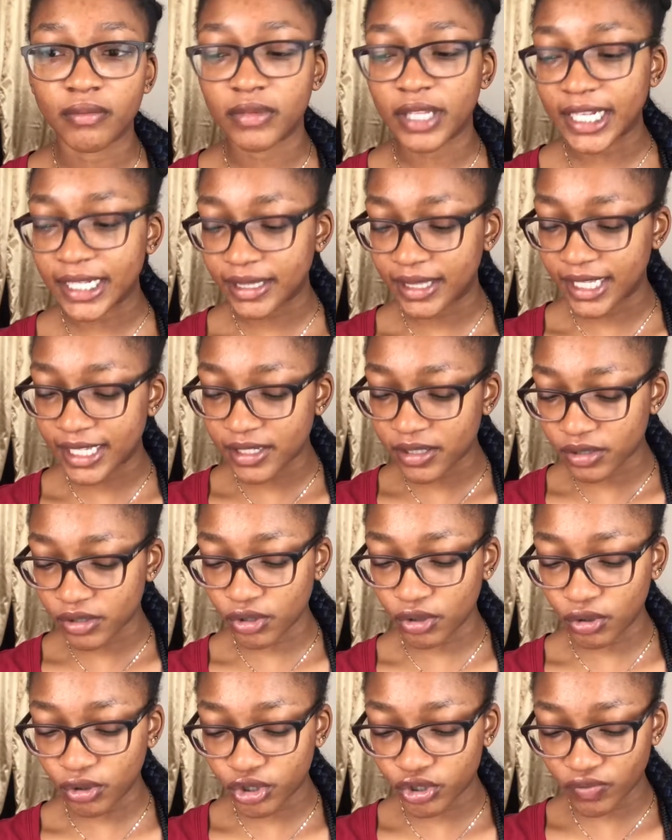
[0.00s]
Like, this
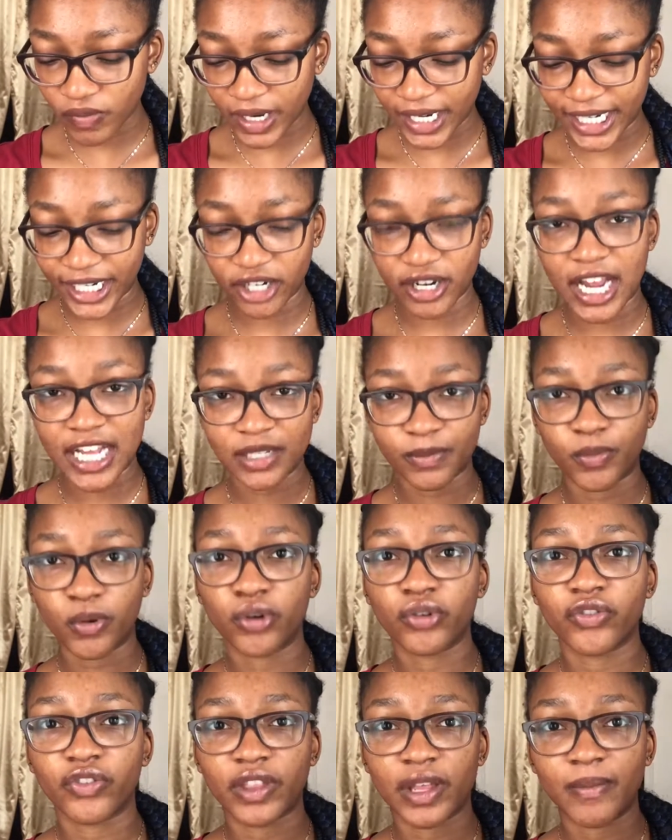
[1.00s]
solution right here has
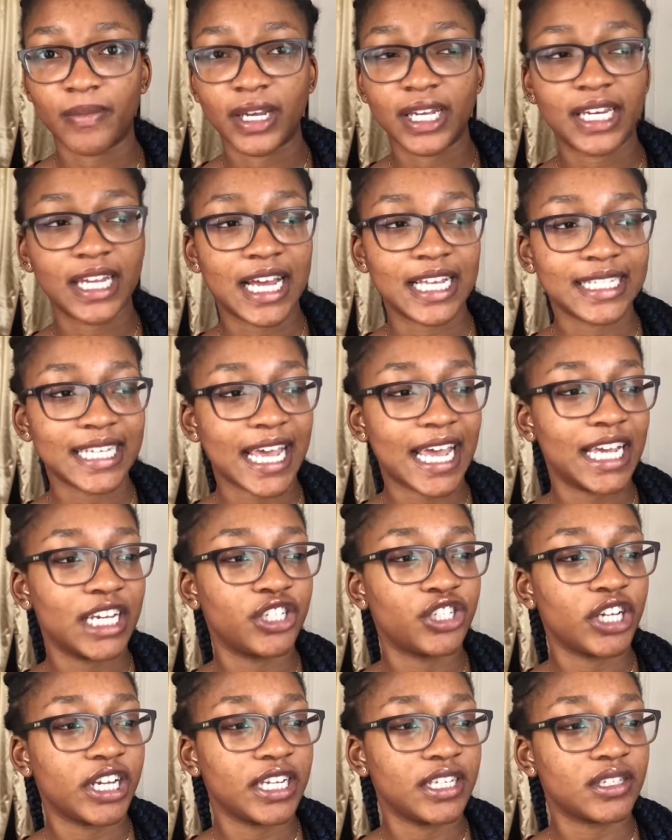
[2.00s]
both of them in it. It has
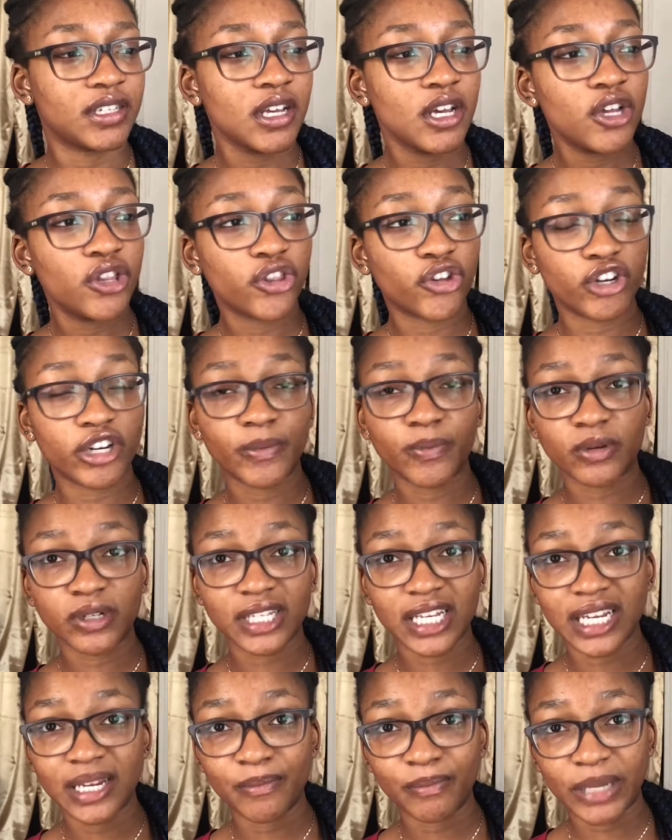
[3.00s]
AHAs
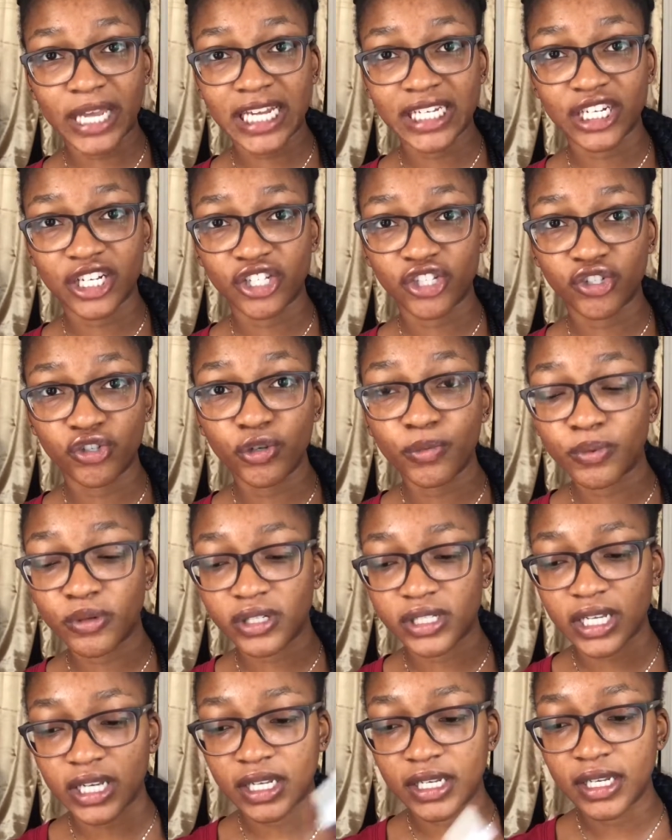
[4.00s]
30% and BHAs 2%.